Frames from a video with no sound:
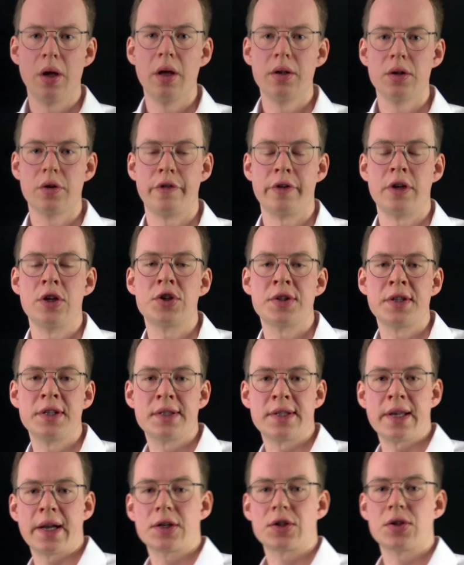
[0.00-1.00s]
To finish this
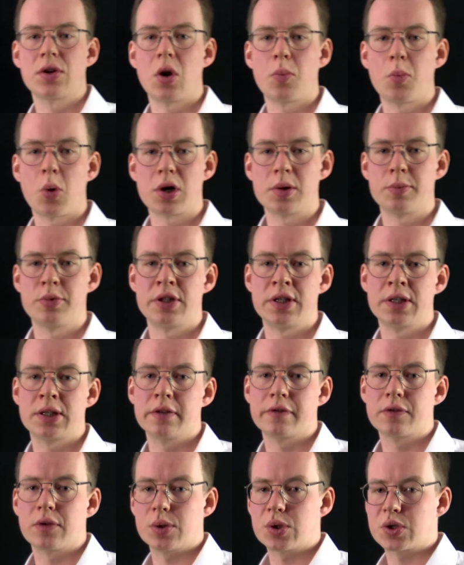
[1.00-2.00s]
section on model
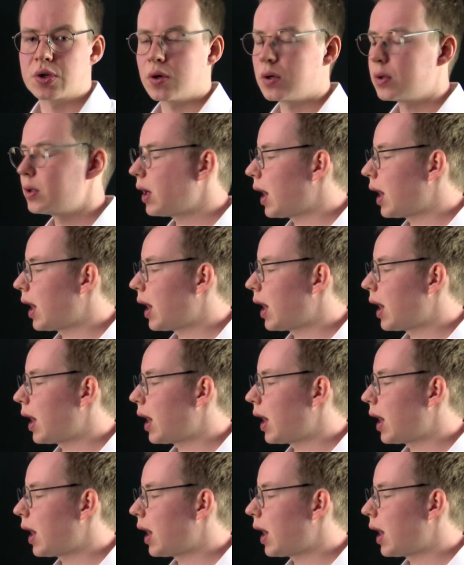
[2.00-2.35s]
predictive control,